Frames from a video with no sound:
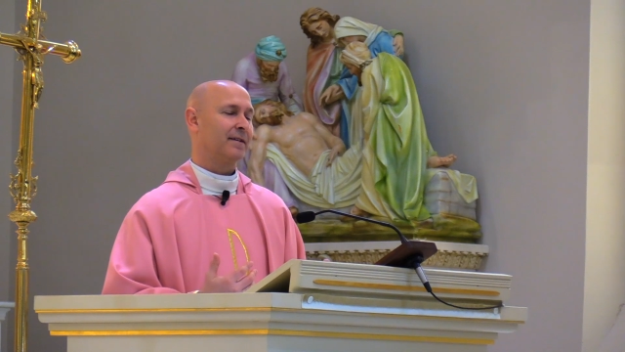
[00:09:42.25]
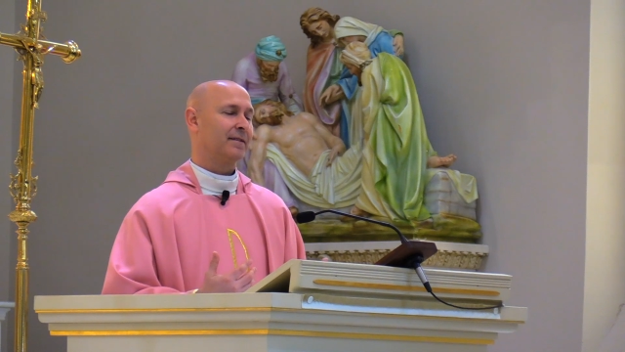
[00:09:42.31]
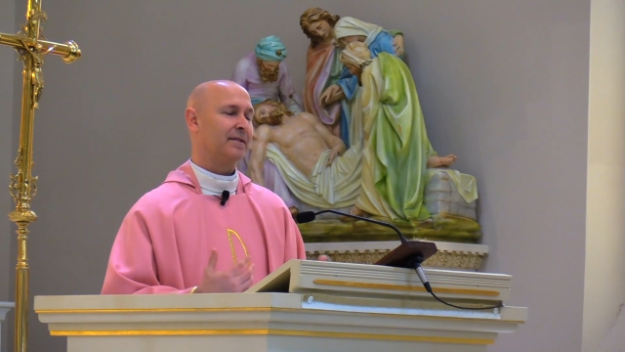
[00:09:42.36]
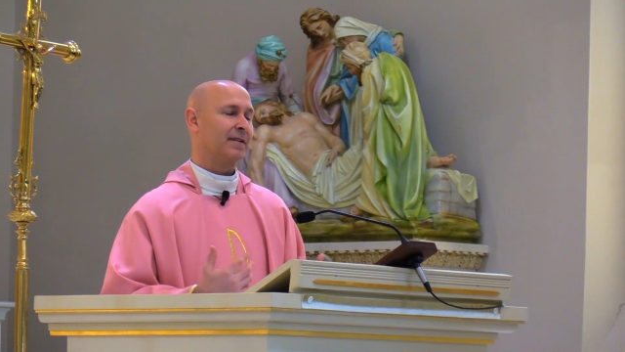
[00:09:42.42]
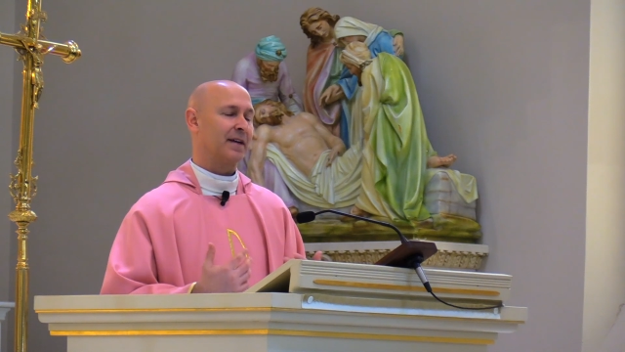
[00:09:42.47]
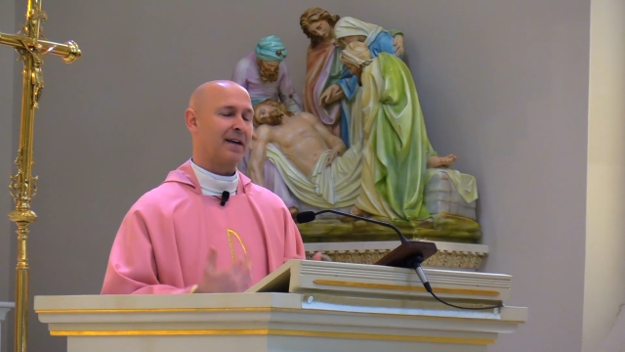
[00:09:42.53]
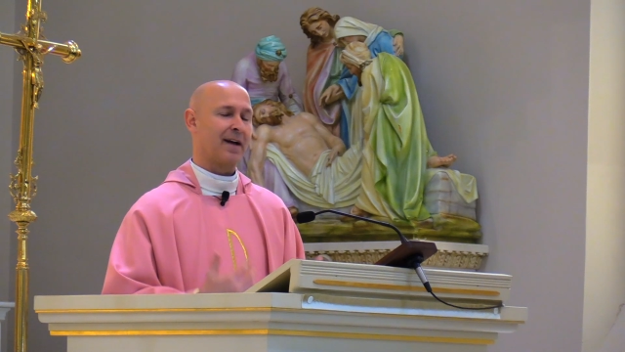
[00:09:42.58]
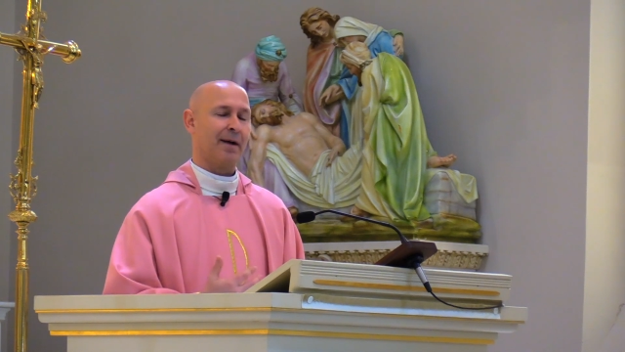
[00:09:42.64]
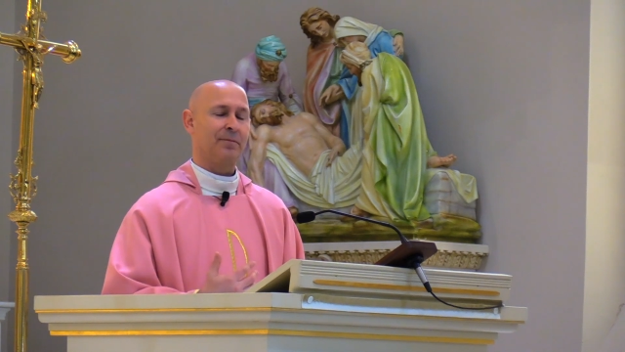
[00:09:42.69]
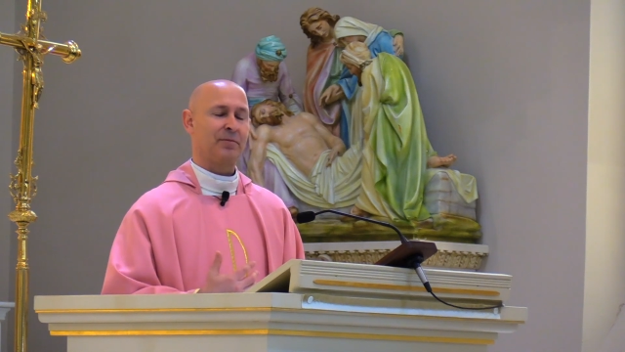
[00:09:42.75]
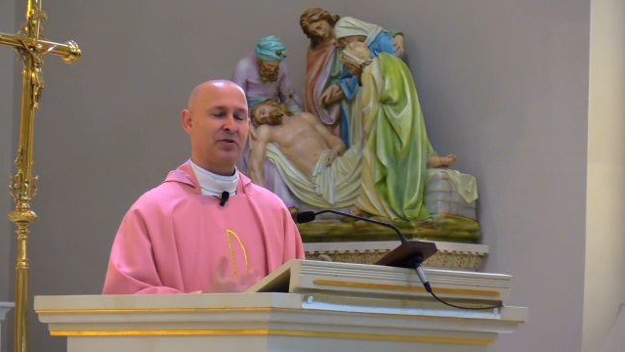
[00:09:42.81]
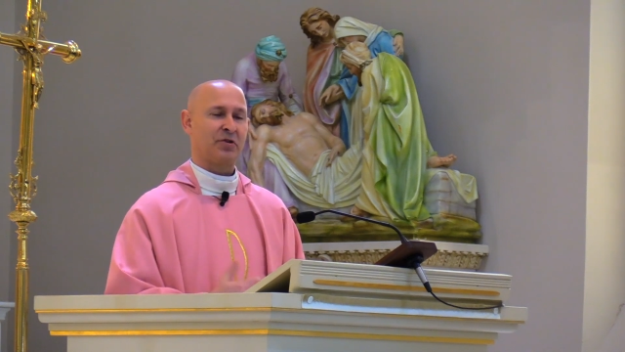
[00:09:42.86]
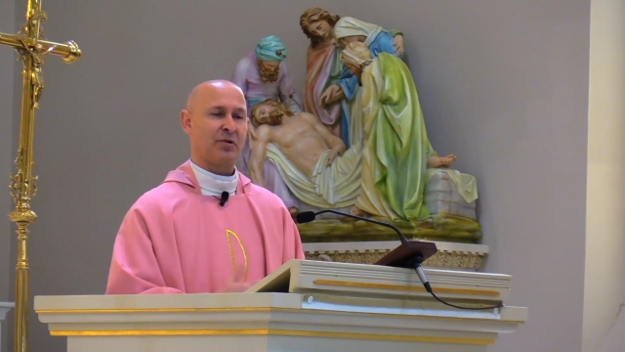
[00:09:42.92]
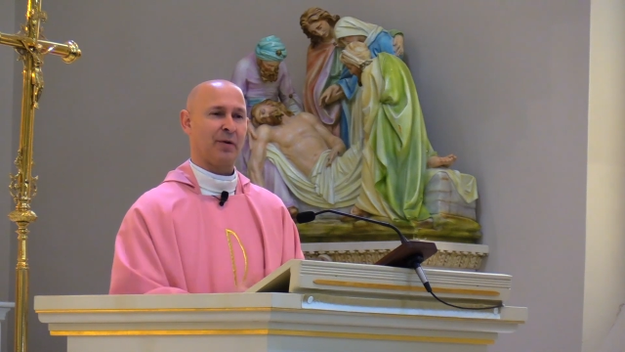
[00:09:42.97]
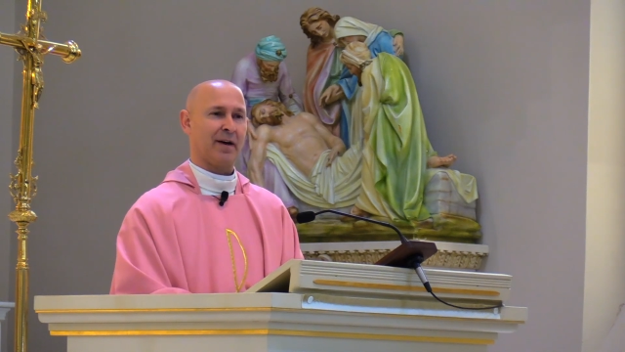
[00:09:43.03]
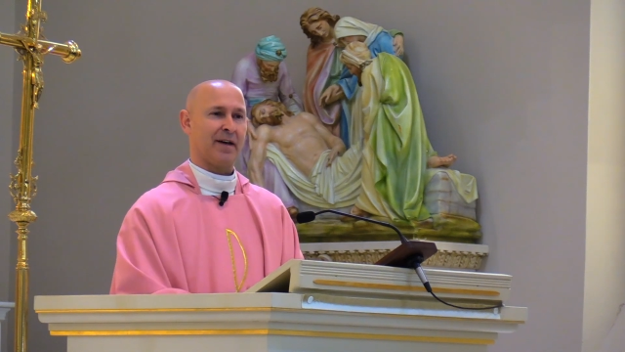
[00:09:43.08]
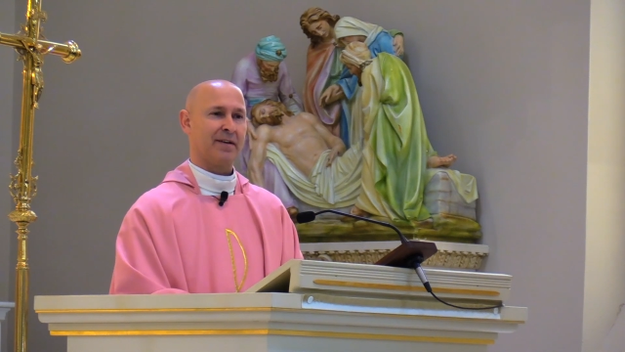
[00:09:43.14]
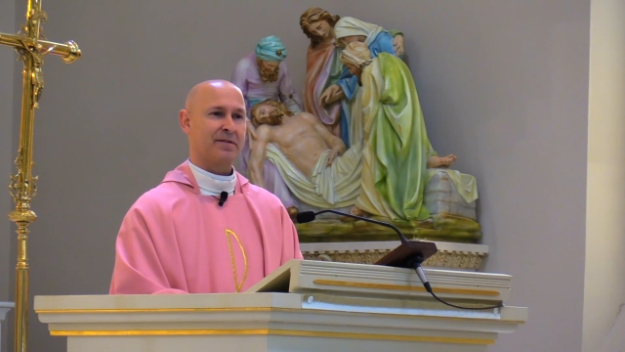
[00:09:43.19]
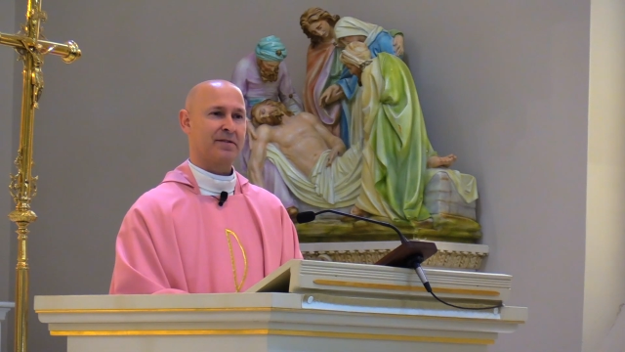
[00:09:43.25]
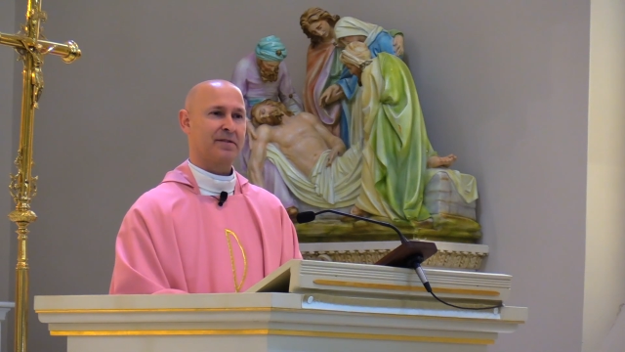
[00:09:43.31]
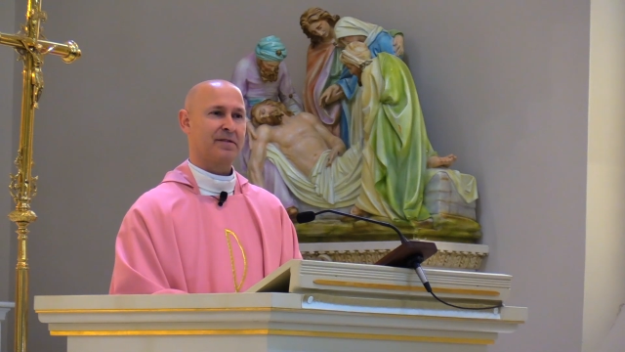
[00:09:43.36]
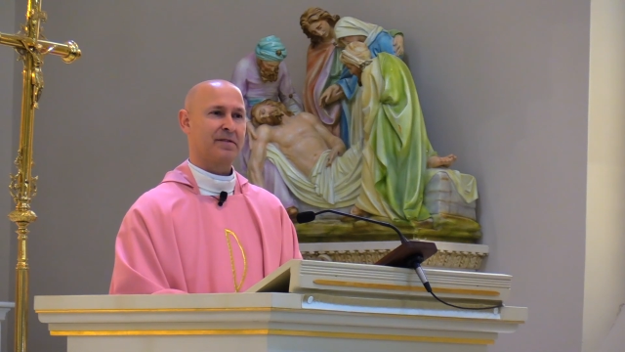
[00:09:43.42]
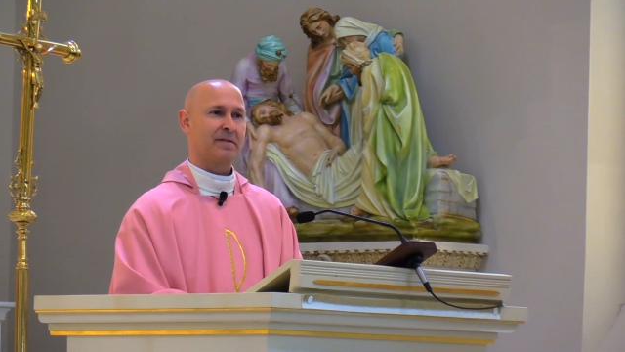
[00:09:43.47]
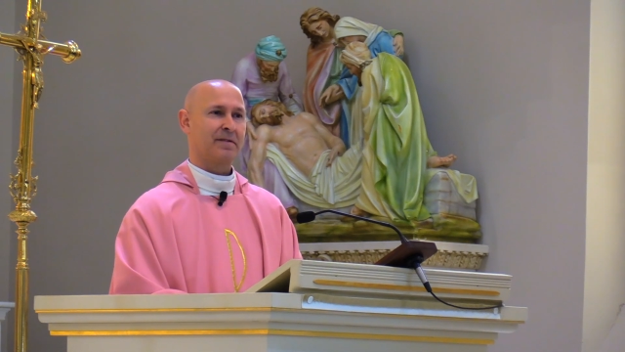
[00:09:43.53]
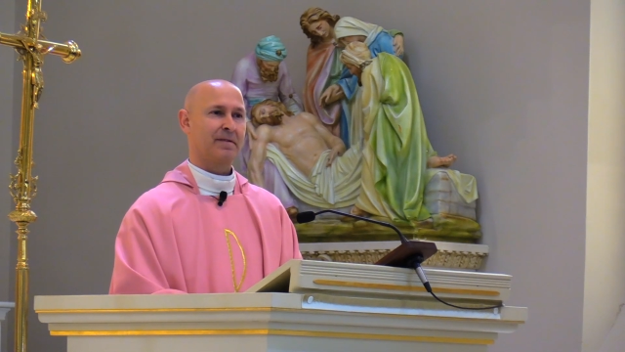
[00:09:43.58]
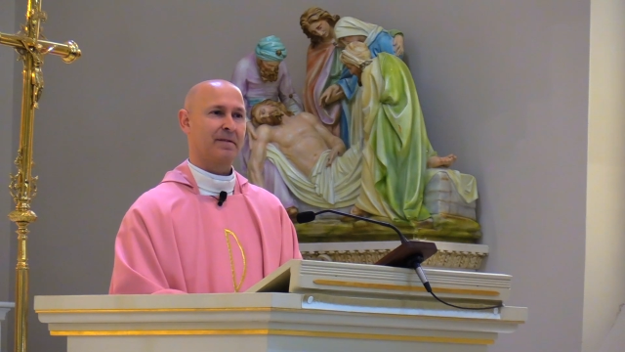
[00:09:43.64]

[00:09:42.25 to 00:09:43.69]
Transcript: to come to us.